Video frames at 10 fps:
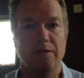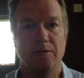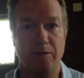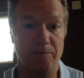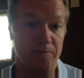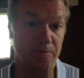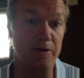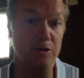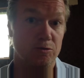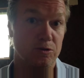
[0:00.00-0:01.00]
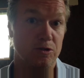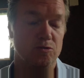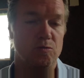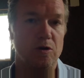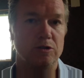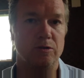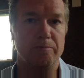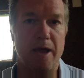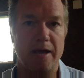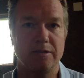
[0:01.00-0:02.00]
Or their funding sources, the Wall Street
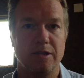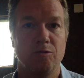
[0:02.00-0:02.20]
banks,